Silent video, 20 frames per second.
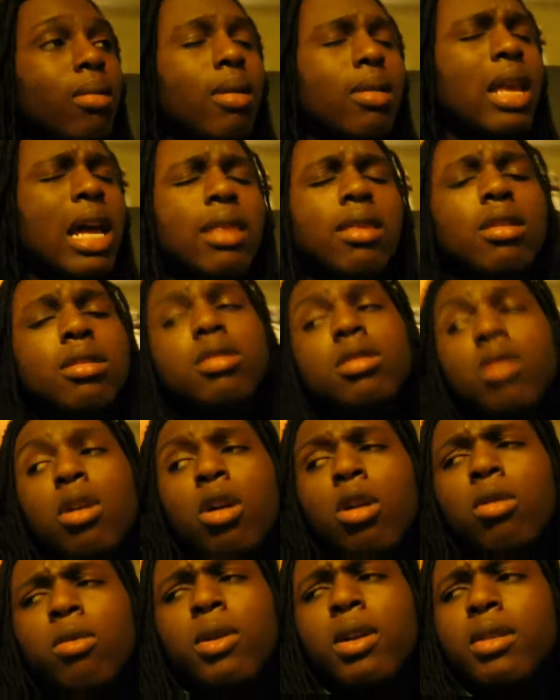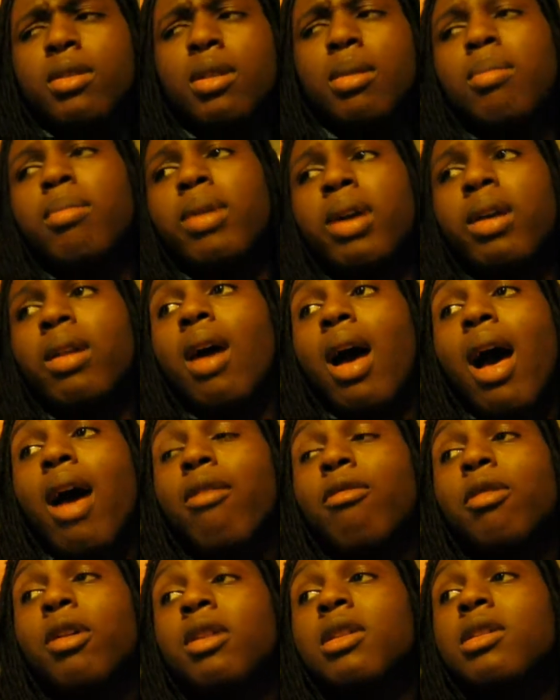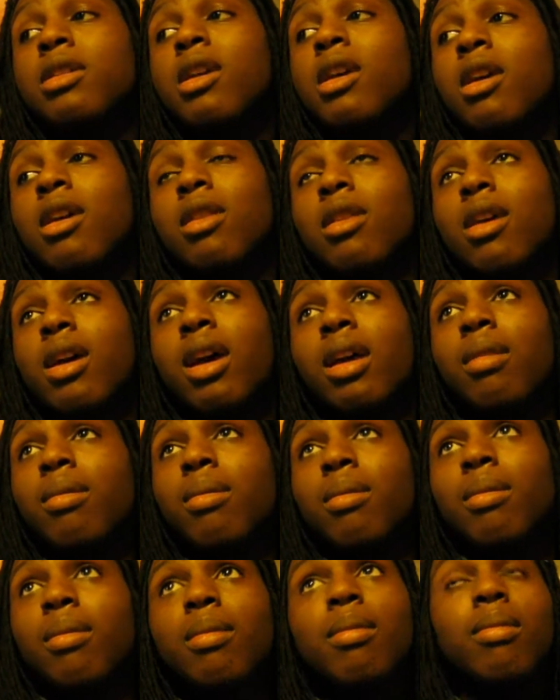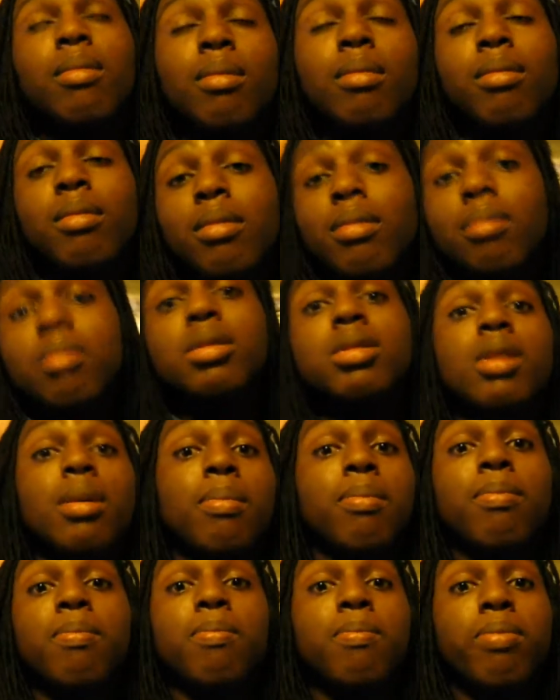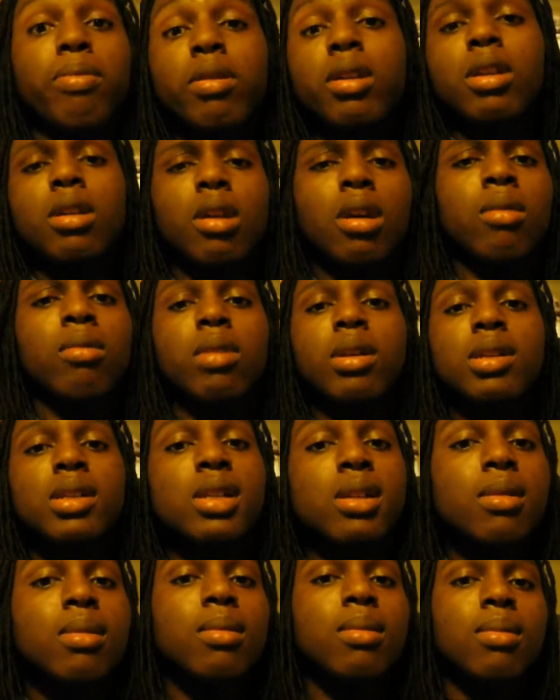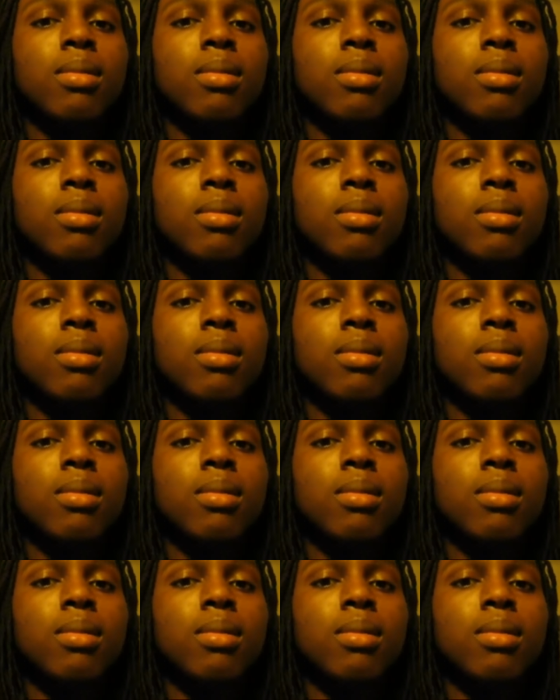Not the sole reason, but I would say that it's a pretty good reason.